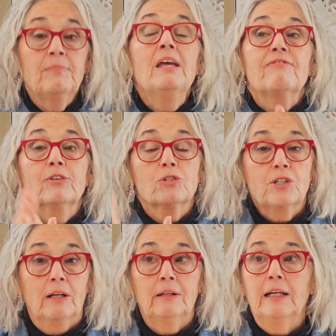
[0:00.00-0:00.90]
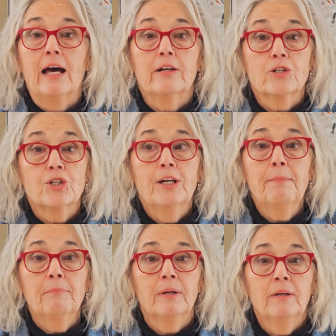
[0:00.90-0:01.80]
If they're sailing on a
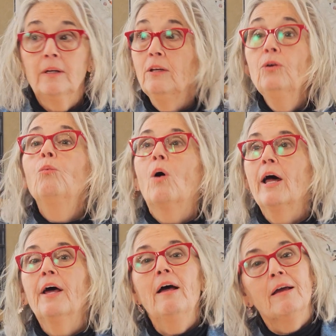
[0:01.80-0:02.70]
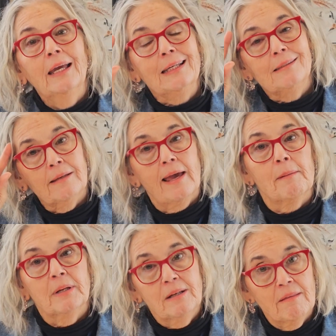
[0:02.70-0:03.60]
ship, you want to
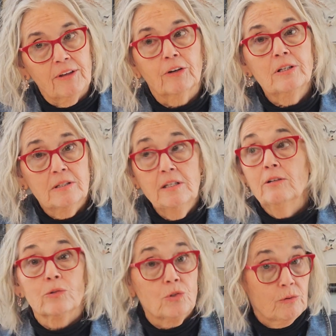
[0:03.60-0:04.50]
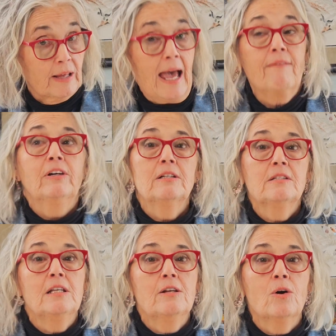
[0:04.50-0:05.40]
examine their casinos. Do they have a
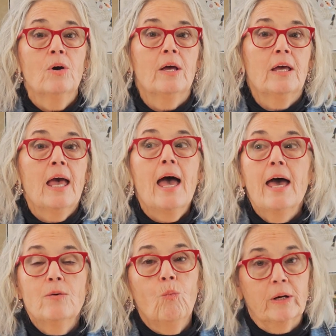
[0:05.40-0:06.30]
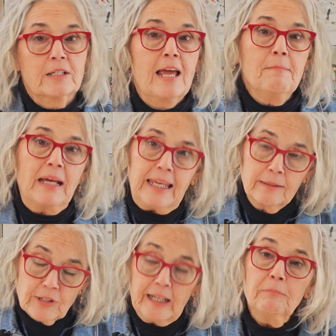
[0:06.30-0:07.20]
casino? And what
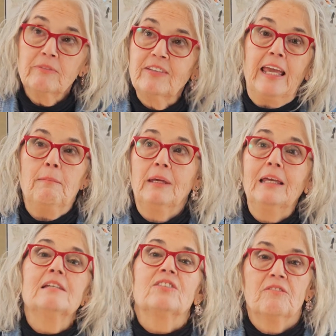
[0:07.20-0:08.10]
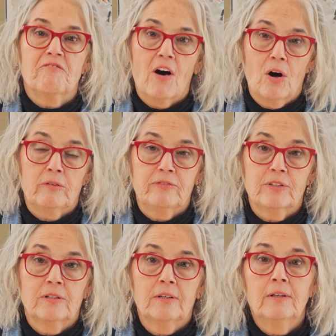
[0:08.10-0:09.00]
type of gaming is
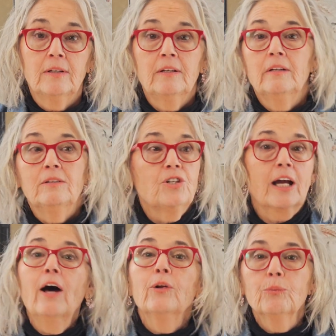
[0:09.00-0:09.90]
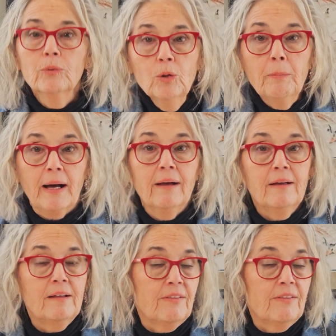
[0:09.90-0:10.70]
involved? Check out Aruba.